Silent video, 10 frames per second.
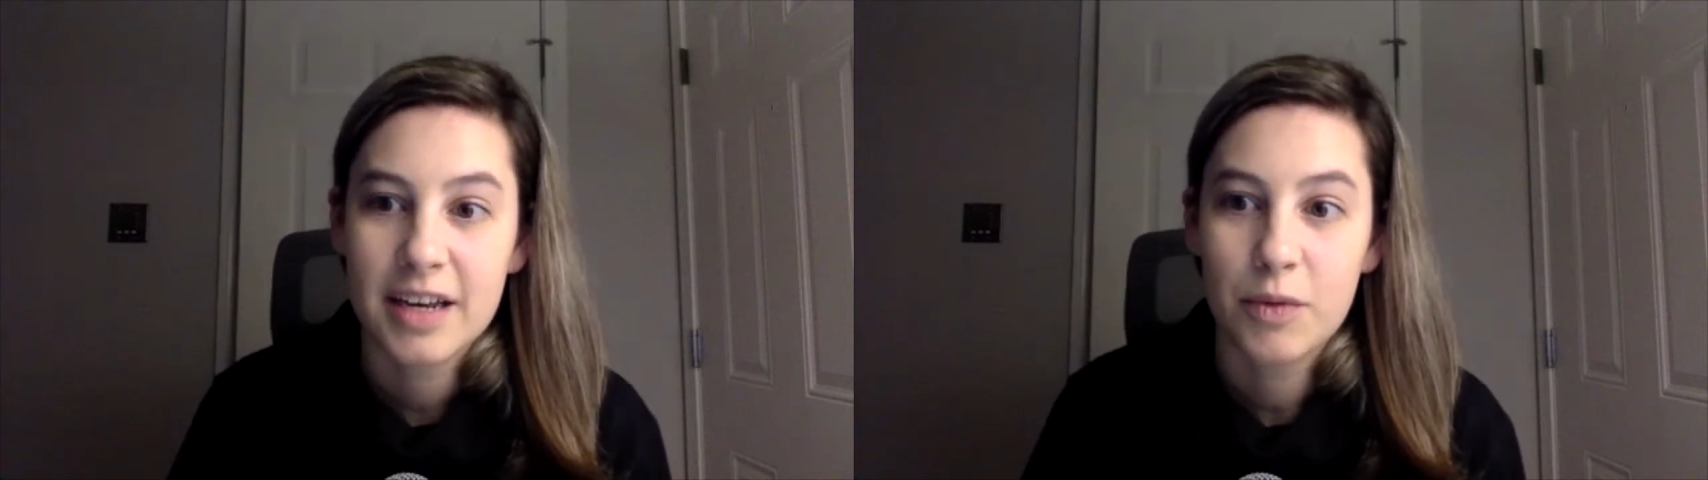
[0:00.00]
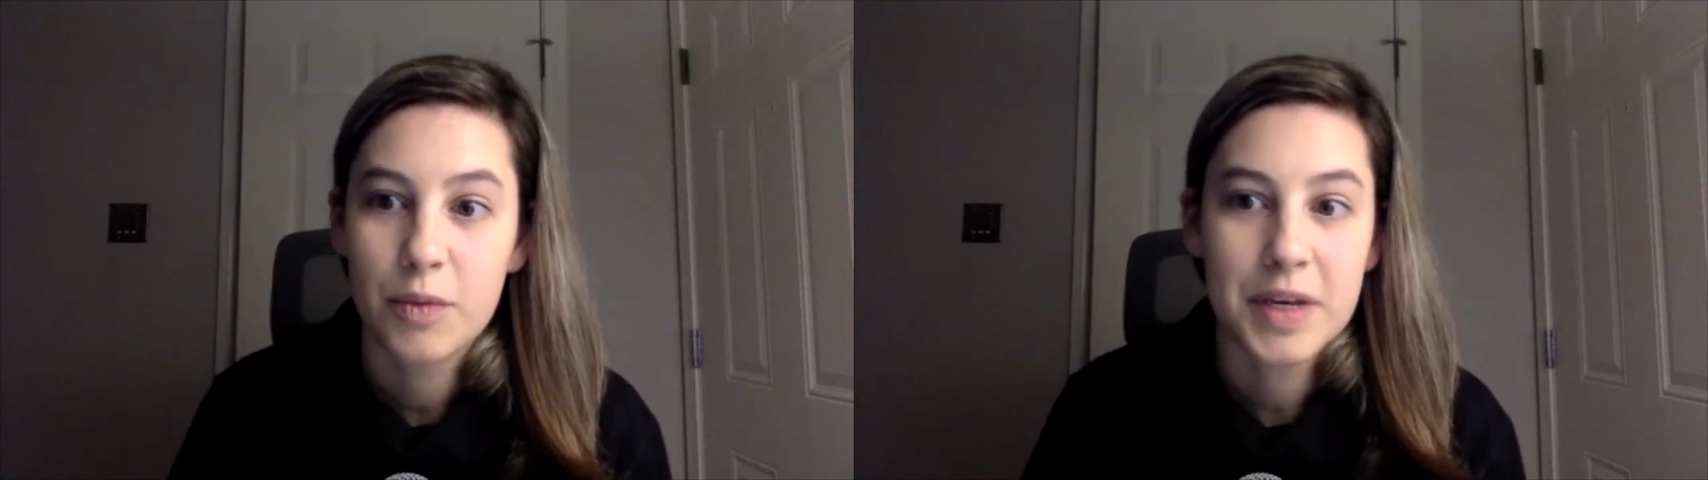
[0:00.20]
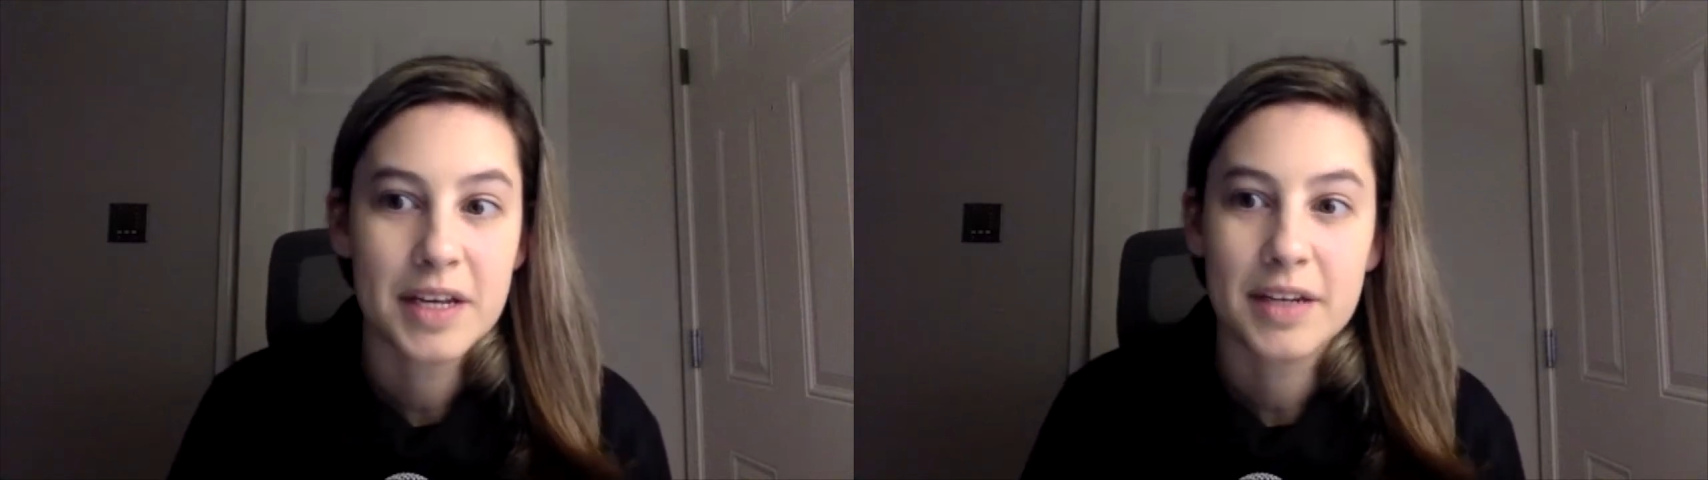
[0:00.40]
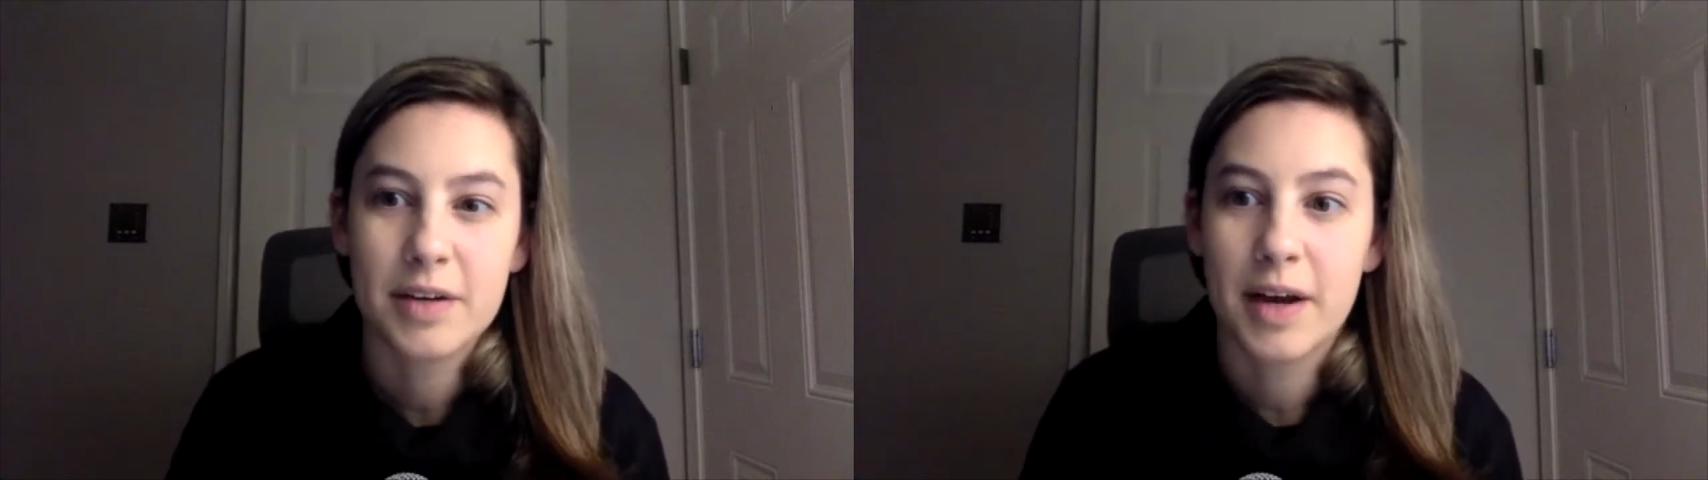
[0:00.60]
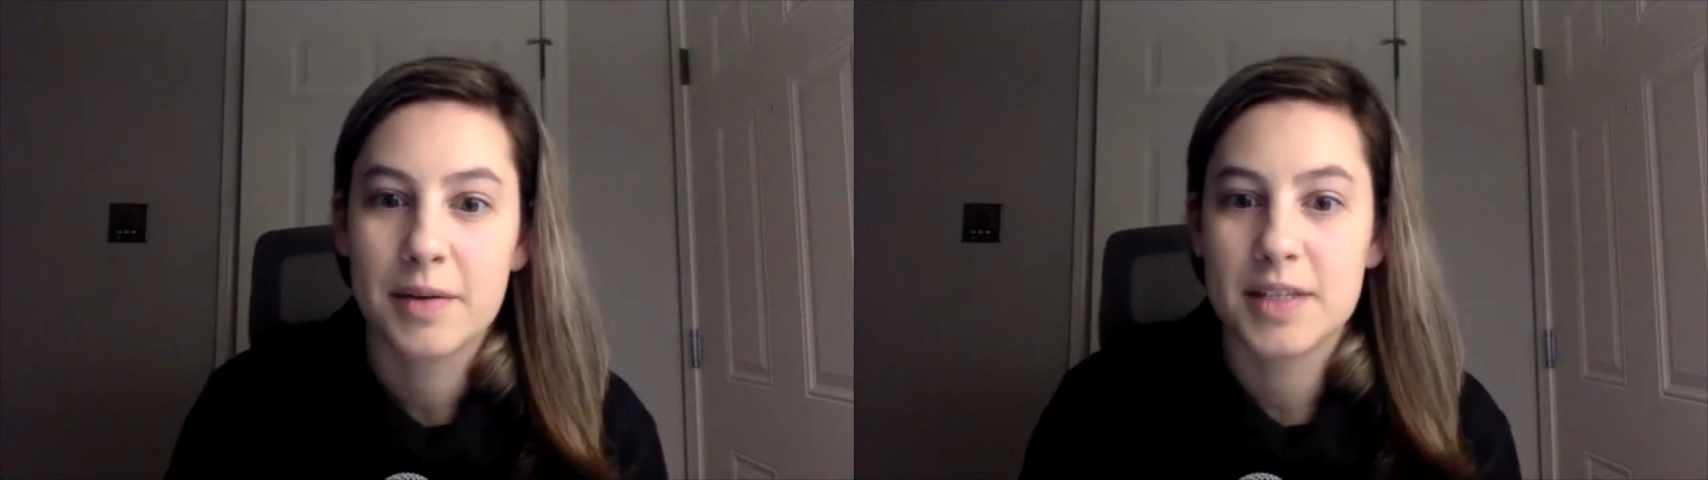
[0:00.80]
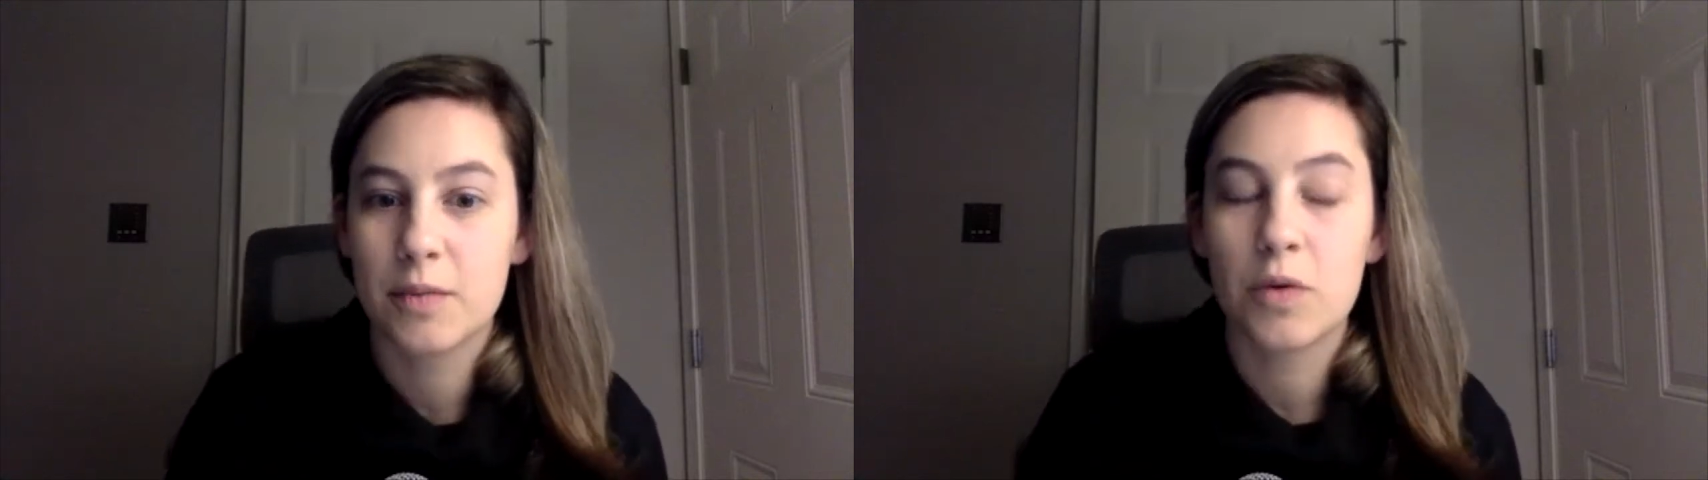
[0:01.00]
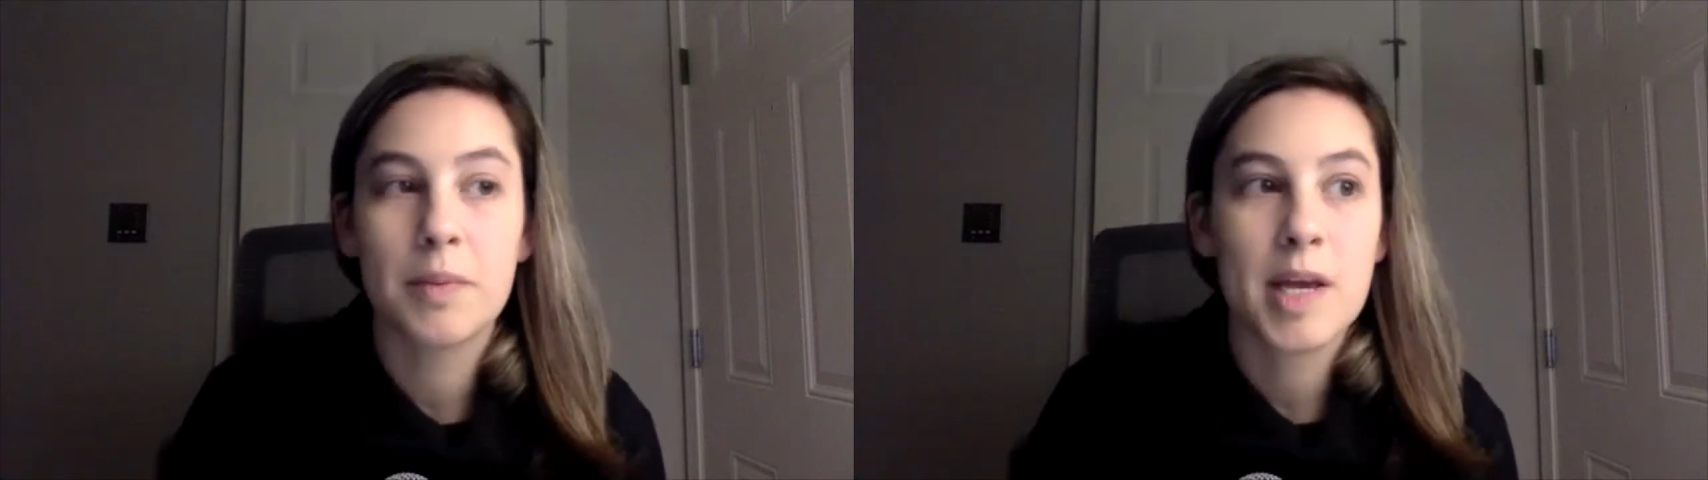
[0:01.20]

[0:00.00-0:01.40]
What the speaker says: I said, well,